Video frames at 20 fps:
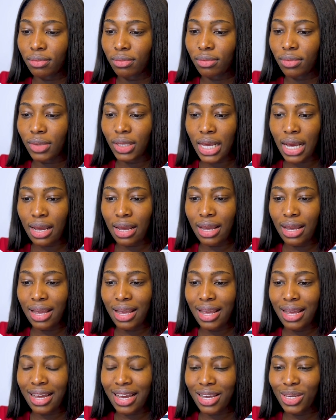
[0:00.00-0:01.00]
Yeah.
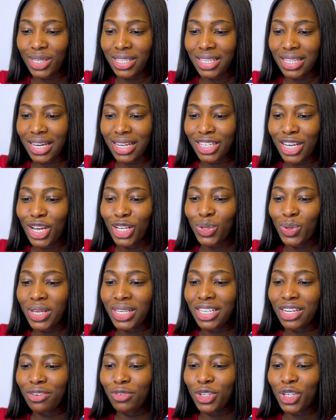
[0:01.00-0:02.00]
Can you see that? So
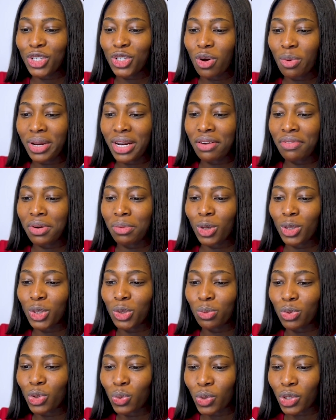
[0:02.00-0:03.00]
instead of you just coming every month to
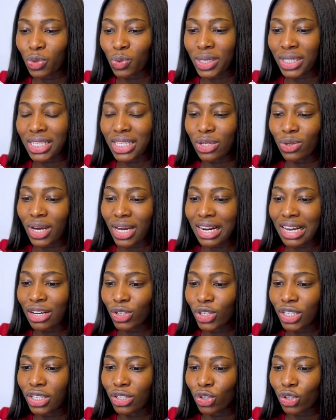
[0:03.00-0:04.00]
put 120, you can
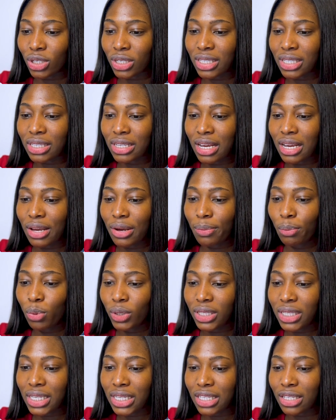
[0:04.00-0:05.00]
actually just put
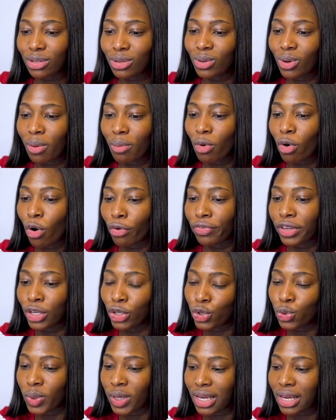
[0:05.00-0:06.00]
in the sum of each
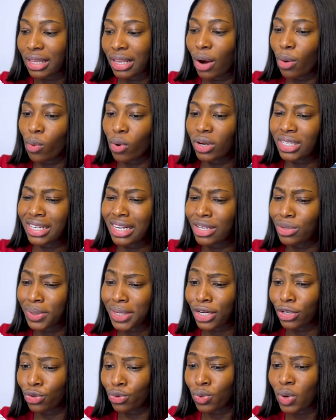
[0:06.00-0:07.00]
week. That works. And that's what I
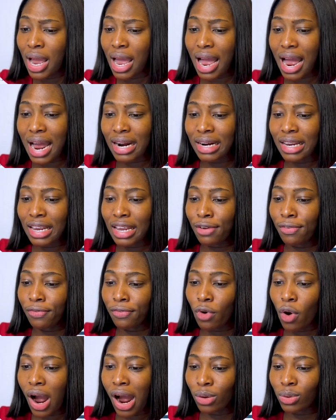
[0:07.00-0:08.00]
do. And if
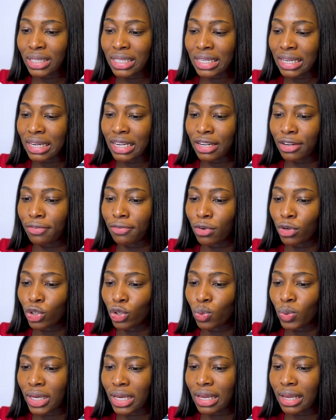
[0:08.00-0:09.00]
for outing in the first
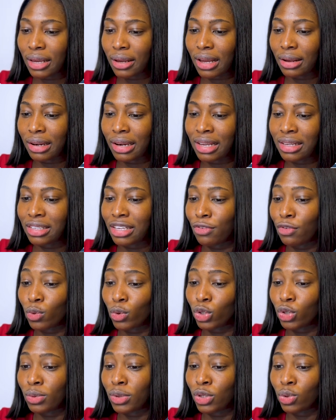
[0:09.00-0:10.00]
week, let's say if you want
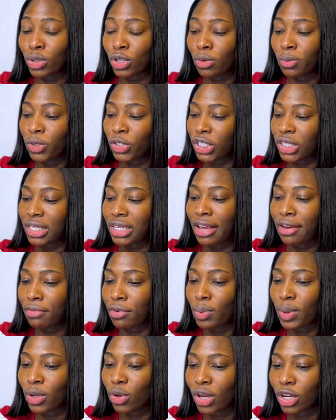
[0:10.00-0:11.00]
to be doing your budgeting every
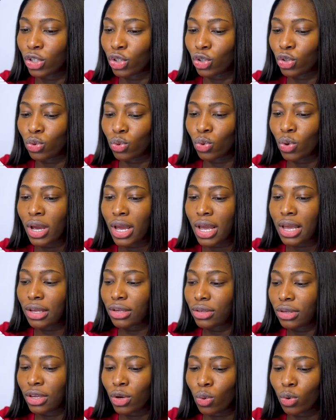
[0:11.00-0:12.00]
week, you can just do
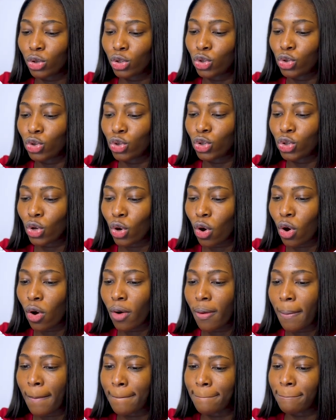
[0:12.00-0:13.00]
equal to
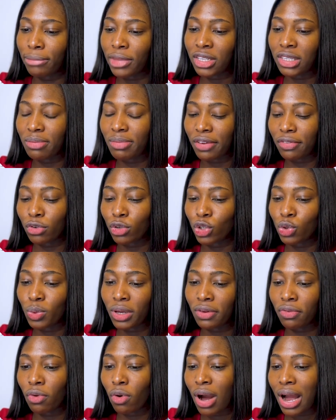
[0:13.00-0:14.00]
sum. Let's say my first week
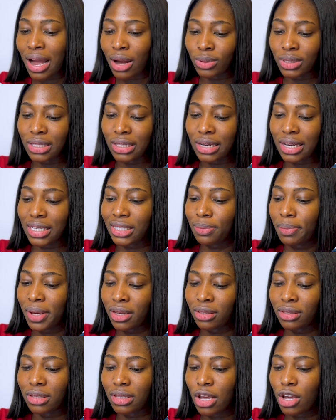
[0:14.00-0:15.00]
for outing, I
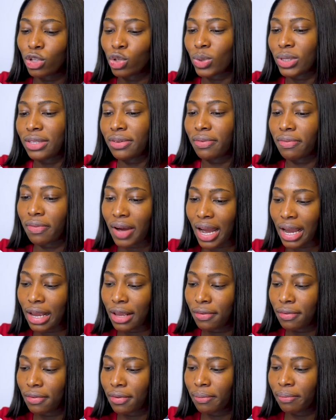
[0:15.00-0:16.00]
spent 25
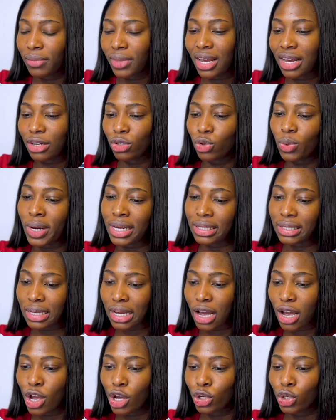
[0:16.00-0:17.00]
and do enter.
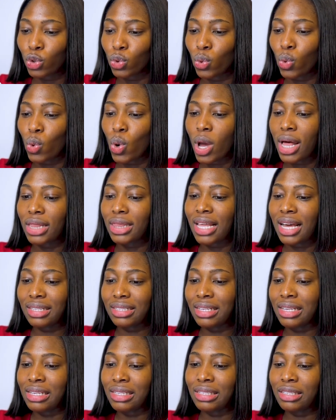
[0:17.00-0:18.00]
So that
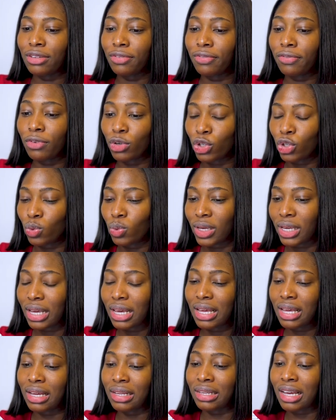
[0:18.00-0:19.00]
is the first week.
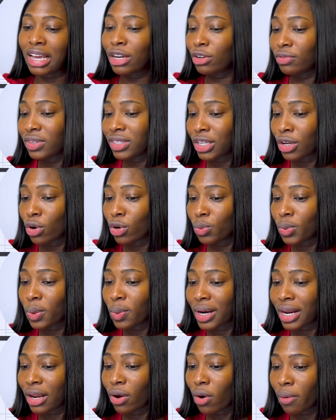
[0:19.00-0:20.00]
And the end of the second week, when
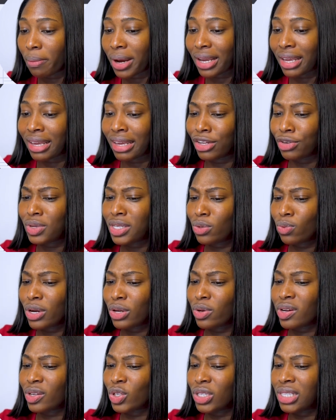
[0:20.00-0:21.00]
I come back again, the reason why you're
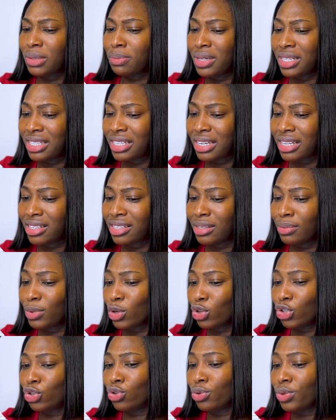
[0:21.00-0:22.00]
actually splitting it is
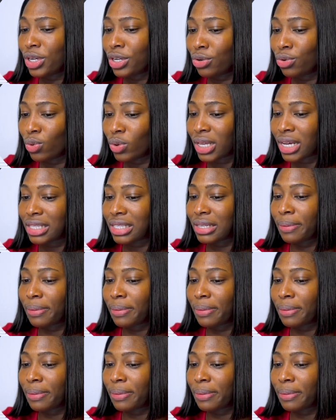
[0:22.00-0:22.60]
because you already know that